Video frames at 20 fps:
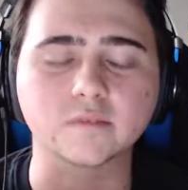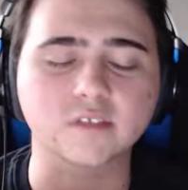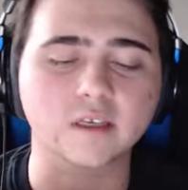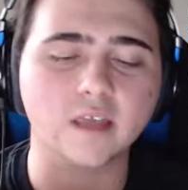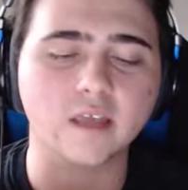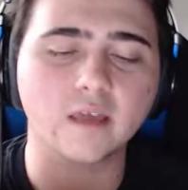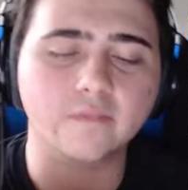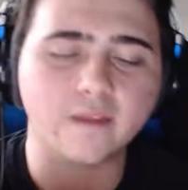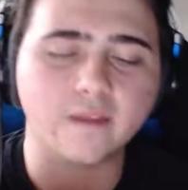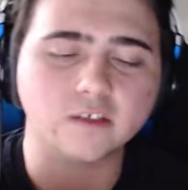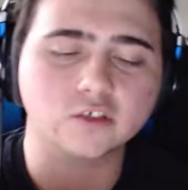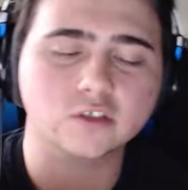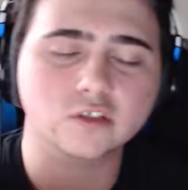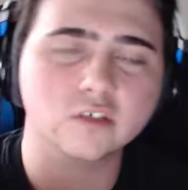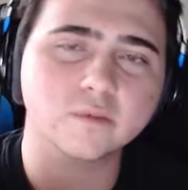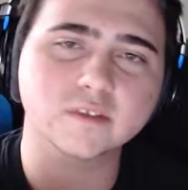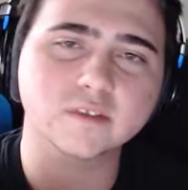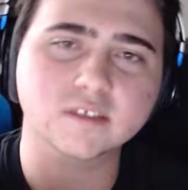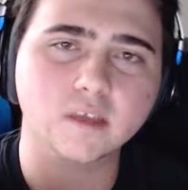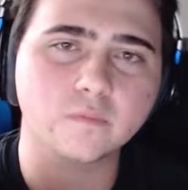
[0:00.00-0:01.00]
Again, that should have
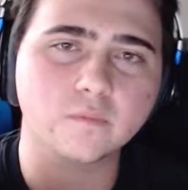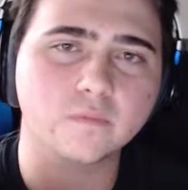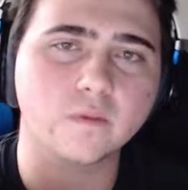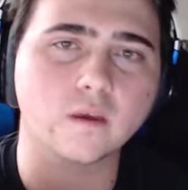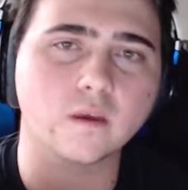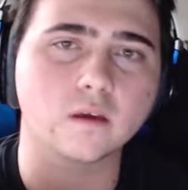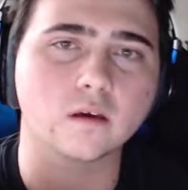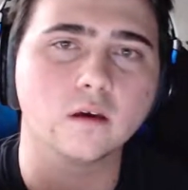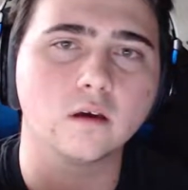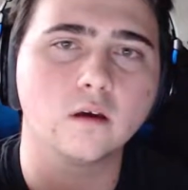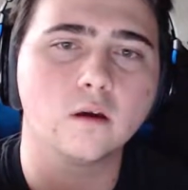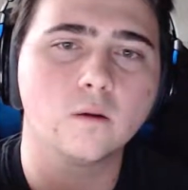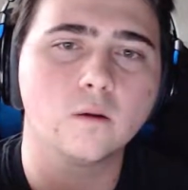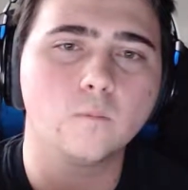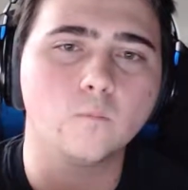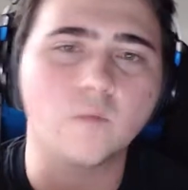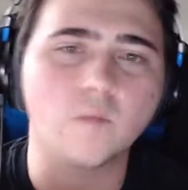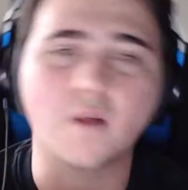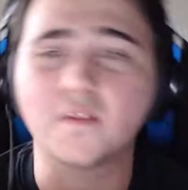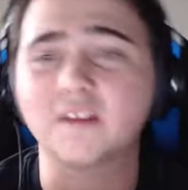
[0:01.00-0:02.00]
been something
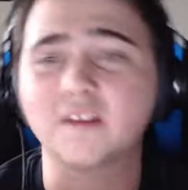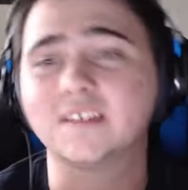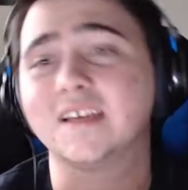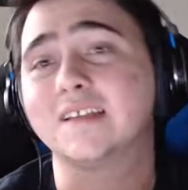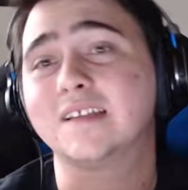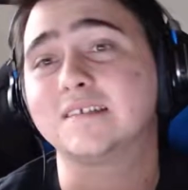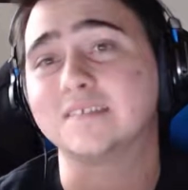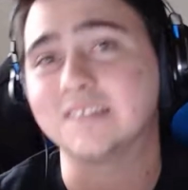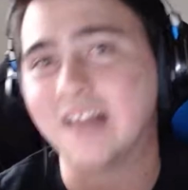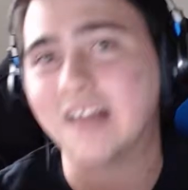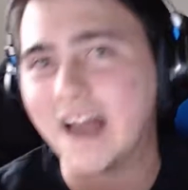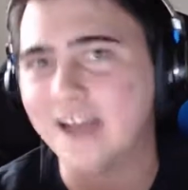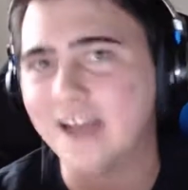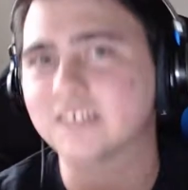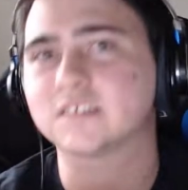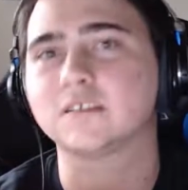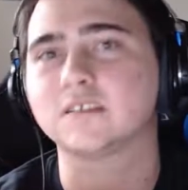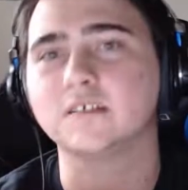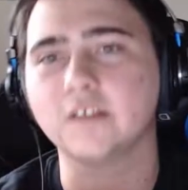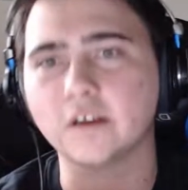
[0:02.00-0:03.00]
that they did
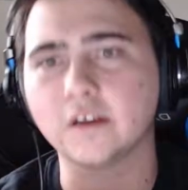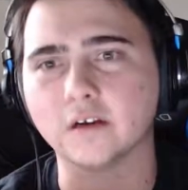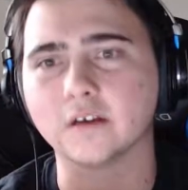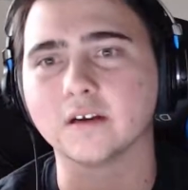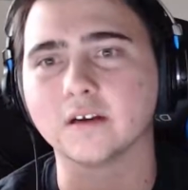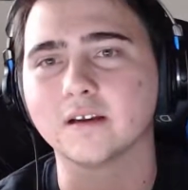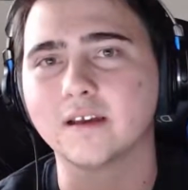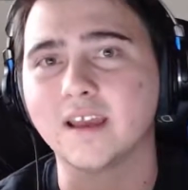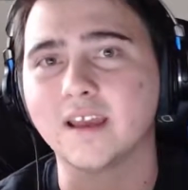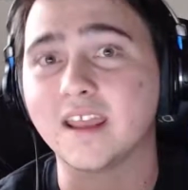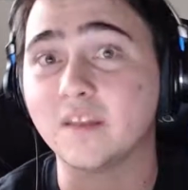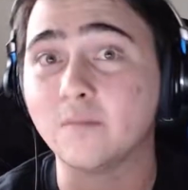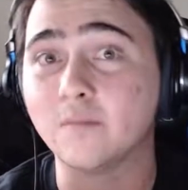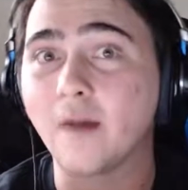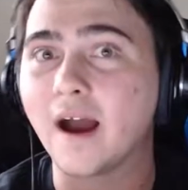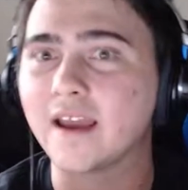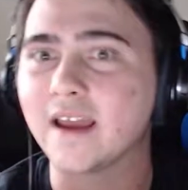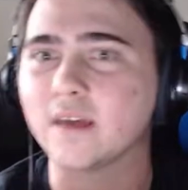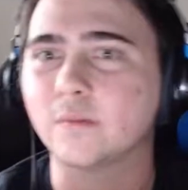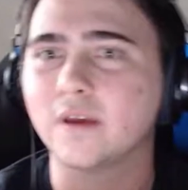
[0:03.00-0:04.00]
last year, in
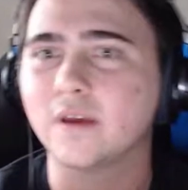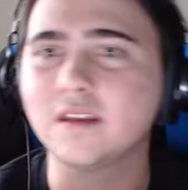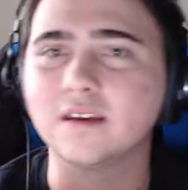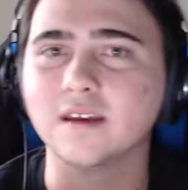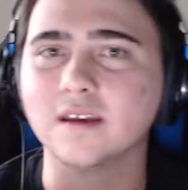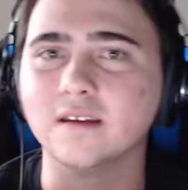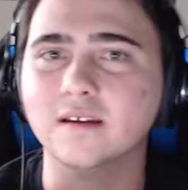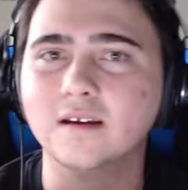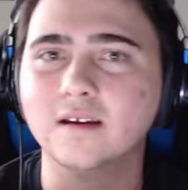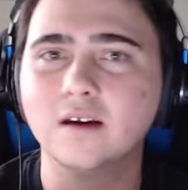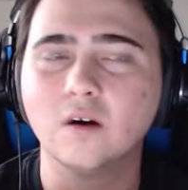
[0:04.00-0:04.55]
my opinion.